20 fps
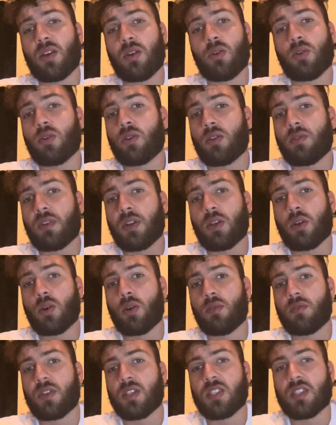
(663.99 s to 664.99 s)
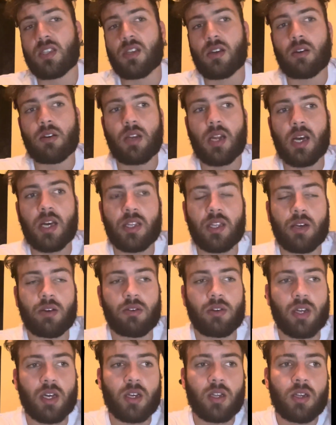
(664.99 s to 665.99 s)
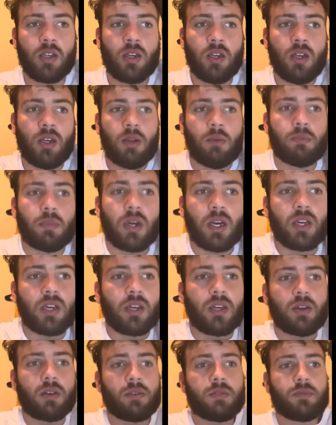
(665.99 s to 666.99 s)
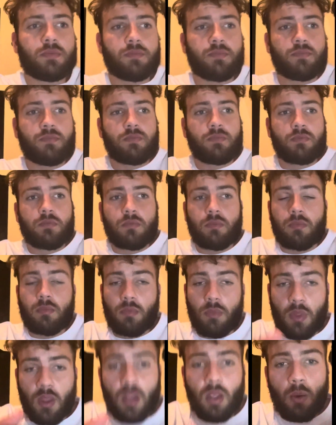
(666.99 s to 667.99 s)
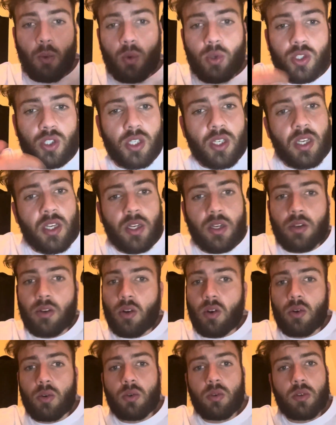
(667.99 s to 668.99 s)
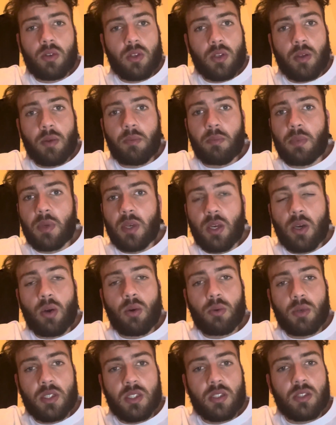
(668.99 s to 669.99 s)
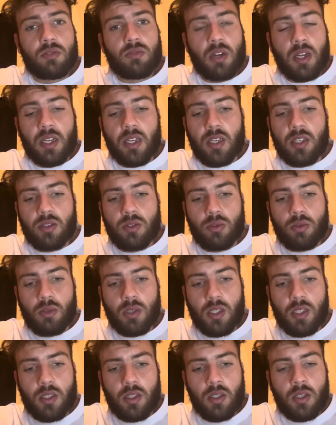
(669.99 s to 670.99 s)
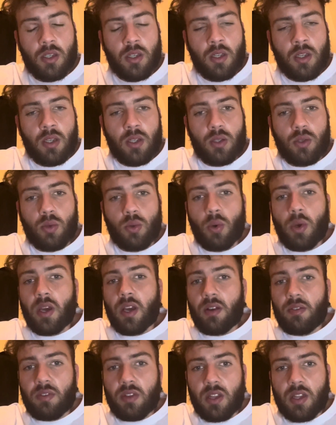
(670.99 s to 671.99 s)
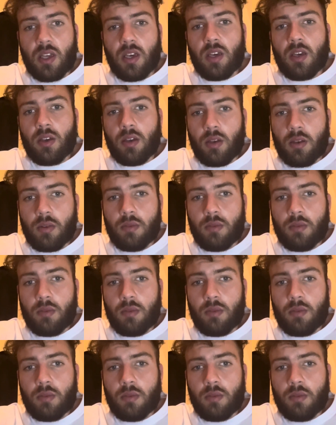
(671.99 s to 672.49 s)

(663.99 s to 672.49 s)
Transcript: you don't even know if this is a good idea or not. By watching it grow and be always right next to it, doing everything,